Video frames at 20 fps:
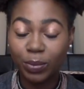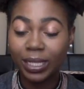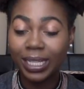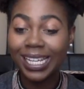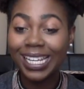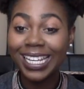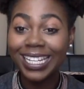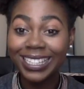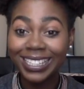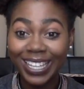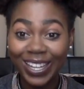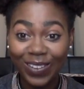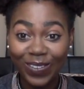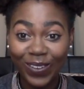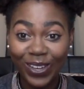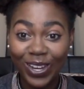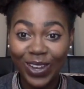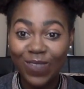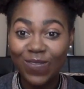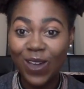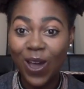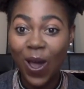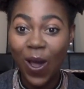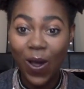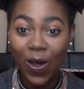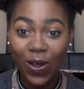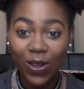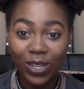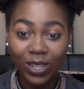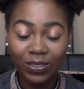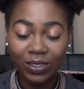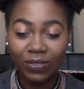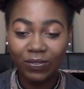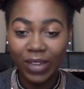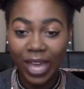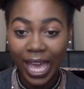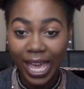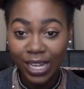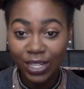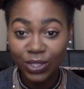Please get rid of all of the
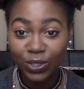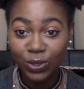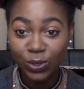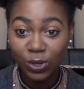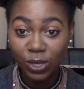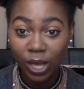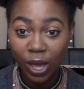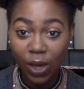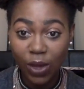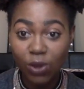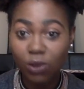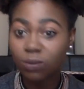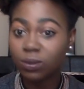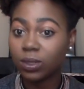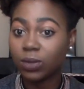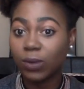fine tooth combs,